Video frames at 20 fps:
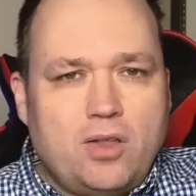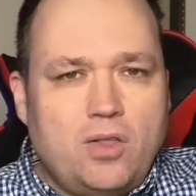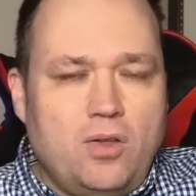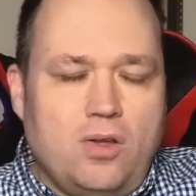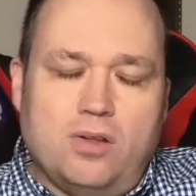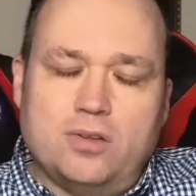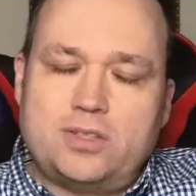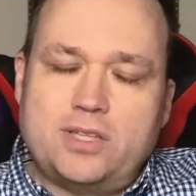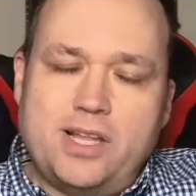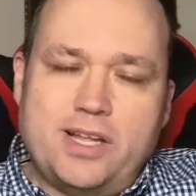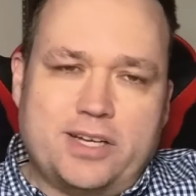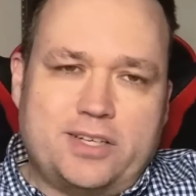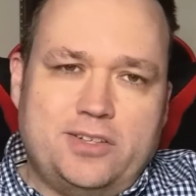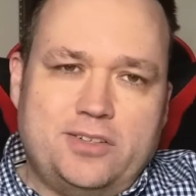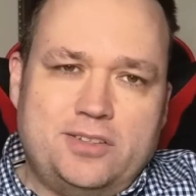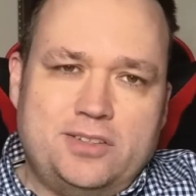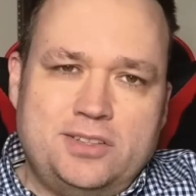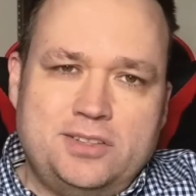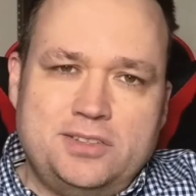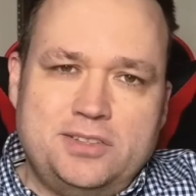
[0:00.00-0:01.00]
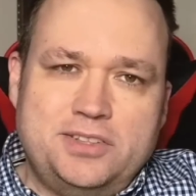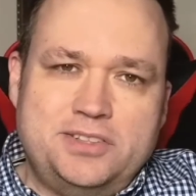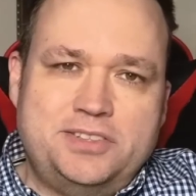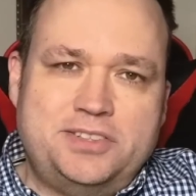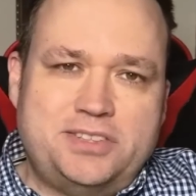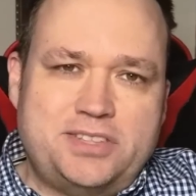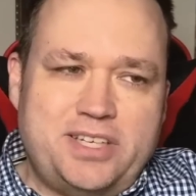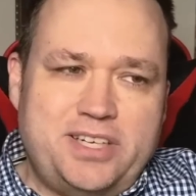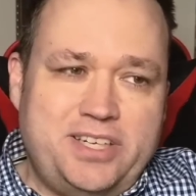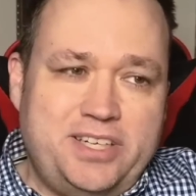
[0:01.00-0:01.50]
Longnecker is
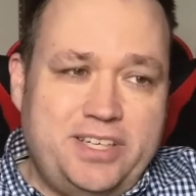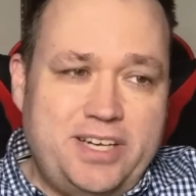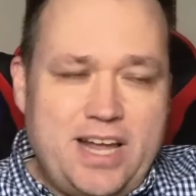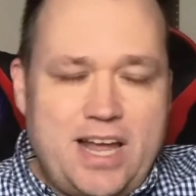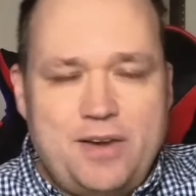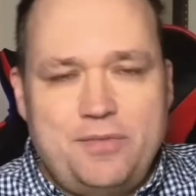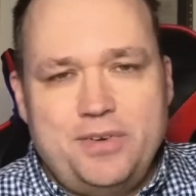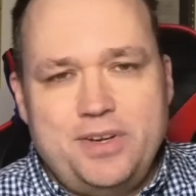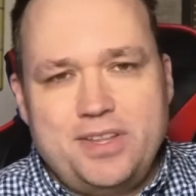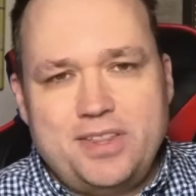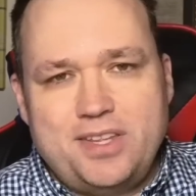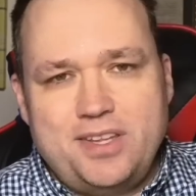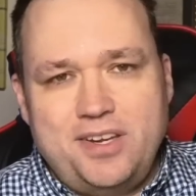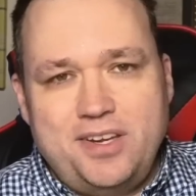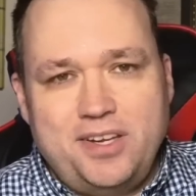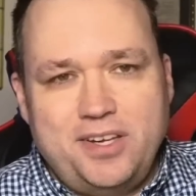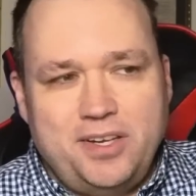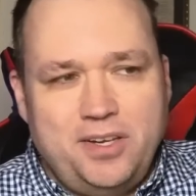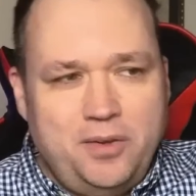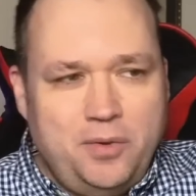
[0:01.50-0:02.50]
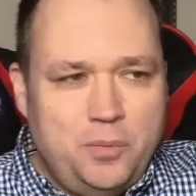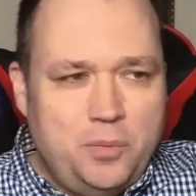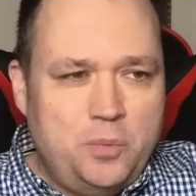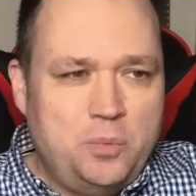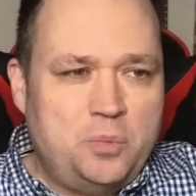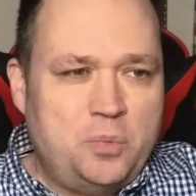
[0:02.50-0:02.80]
saying everything